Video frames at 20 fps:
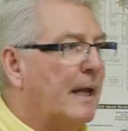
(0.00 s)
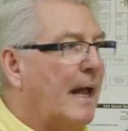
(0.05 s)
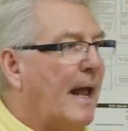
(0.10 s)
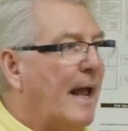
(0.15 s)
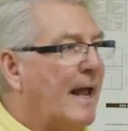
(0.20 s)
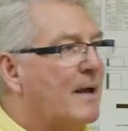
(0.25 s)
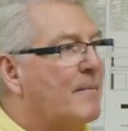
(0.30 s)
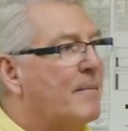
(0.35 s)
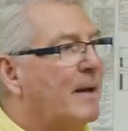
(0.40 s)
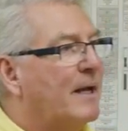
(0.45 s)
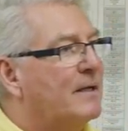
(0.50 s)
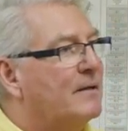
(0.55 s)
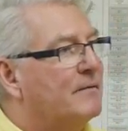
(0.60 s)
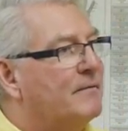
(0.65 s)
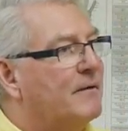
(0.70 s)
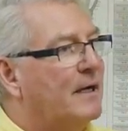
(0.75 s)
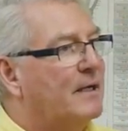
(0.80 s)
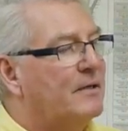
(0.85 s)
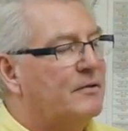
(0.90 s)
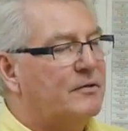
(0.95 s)
AMA
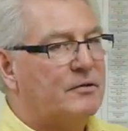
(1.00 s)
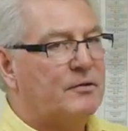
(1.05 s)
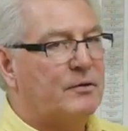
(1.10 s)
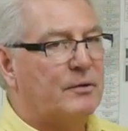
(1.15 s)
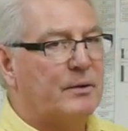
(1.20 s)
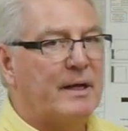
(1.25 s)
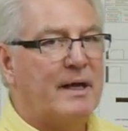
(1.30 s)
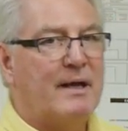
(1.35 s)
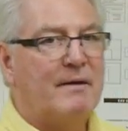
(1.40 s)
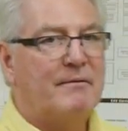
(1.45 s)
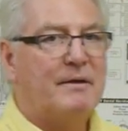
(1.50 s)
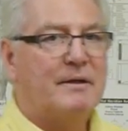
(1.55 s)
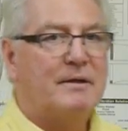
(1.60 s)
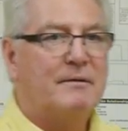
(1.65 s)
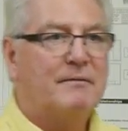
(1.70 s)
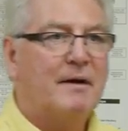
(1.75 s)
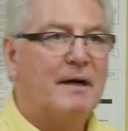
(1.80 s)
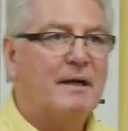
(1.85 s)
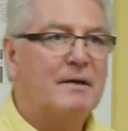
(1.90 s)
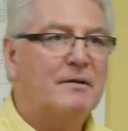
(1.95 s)
device, your EAV
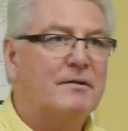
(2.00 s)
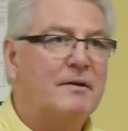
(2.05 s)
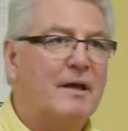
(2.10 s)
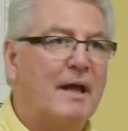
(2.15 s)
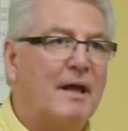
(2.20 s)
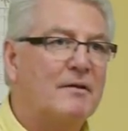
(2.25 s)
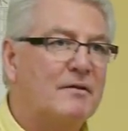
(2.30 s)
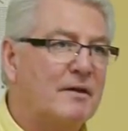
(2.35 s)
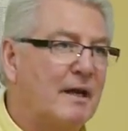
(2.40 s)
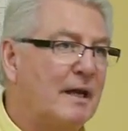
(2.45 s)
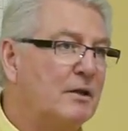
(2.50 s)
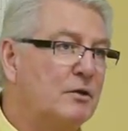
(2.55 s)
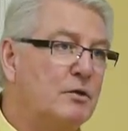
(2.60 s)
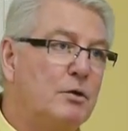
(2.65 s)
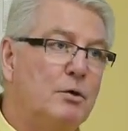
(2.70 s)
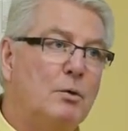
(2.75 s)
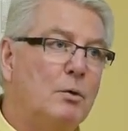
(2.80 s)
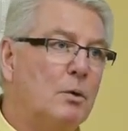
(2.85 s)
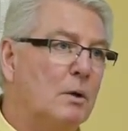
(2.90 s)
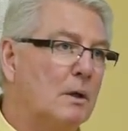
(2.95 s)
device, as a
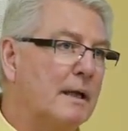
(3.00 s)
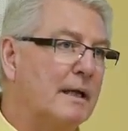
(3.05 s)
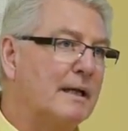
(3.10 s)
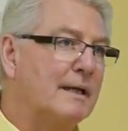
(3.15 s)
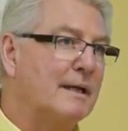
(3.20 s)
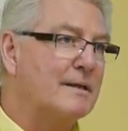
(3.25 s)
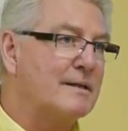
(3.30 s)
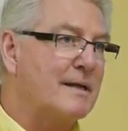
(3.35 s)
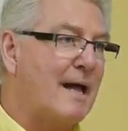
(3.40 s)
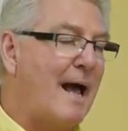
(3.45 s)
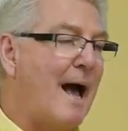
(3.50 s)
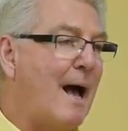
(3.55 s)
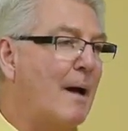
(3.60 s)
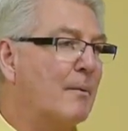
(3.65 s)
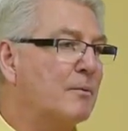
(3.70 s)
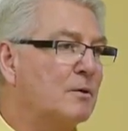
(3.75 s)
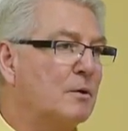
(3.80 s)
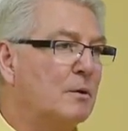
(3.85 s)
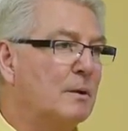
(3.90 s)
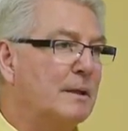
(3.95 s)
tool. It is
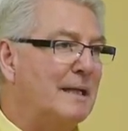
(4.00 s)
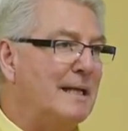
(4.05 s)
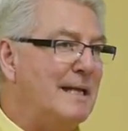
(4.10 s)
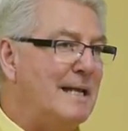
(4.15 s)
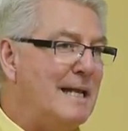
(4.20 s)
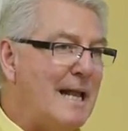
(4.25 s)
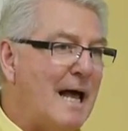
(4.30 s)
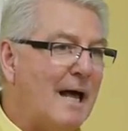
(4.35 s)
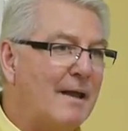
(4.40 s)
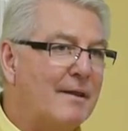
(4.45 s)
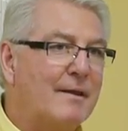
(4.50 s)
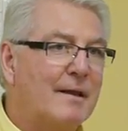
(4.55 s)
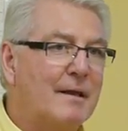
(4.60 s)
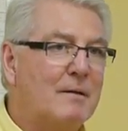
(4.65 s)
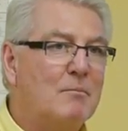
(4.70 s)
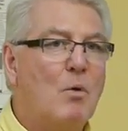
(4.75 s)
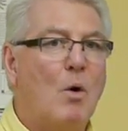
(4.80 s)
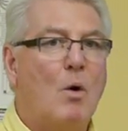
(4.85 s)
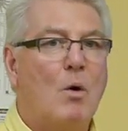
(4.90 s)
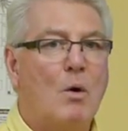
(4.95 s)
absolutely
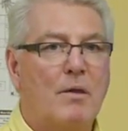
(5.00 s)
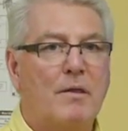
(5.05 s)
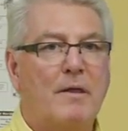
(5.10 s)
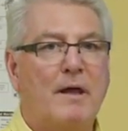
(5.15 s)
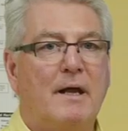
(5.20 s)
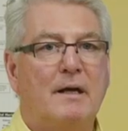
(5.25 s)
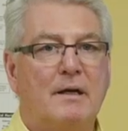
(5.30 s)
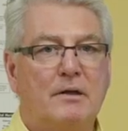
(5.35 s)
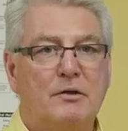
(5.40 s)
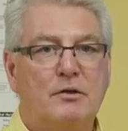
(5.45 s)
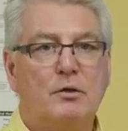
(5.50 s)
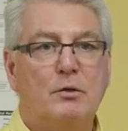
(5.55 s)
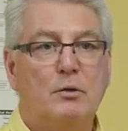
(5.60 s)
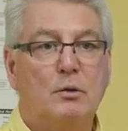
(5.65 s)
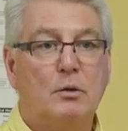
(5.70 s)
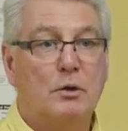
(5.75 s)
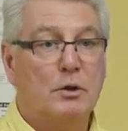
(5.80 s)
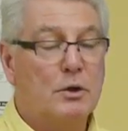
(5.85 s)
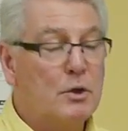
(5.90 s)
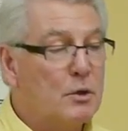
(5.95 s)
nothing more than a
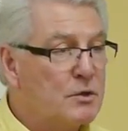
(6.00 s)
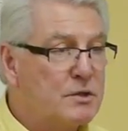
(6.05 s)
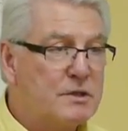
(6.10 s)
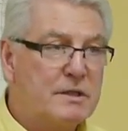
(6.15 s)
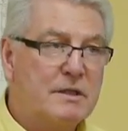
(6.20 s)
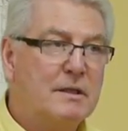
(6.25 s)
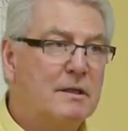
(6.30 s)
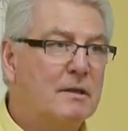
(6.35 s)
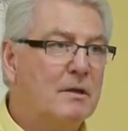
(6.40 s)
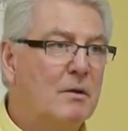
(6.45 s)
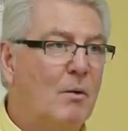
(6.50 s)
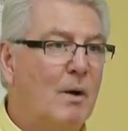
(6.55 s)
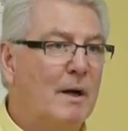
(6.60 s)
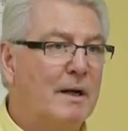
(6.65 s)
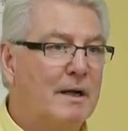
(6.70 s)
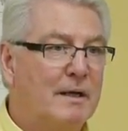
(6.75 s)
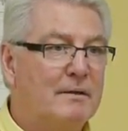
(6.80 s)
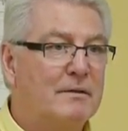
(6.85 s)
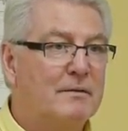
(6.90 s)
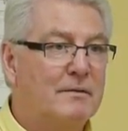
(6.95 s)
tool. You're still the
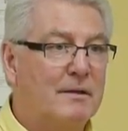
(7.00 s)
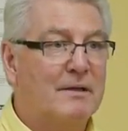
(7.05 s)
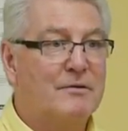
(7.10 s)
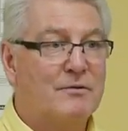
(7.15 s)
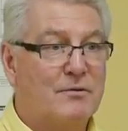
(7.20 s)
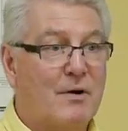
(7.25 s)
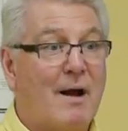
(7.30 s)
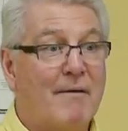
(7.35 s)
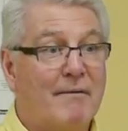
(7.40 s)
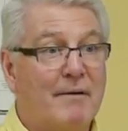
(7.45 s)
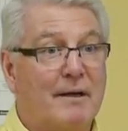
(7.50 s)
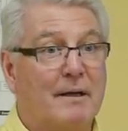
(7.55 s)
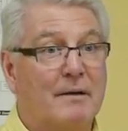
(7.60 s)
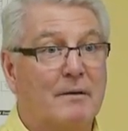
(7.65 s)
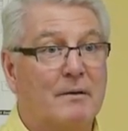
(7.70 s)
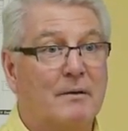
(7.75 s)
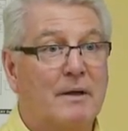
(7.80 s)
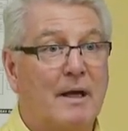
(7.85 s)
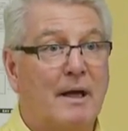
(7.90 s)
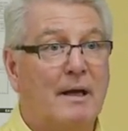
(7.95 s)
one in, that's driving it,
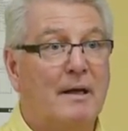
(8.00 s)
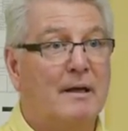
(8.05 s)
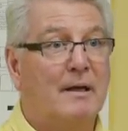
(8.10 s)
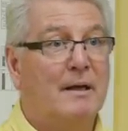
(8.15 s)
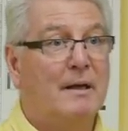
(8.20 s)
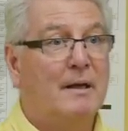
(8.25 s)
okay?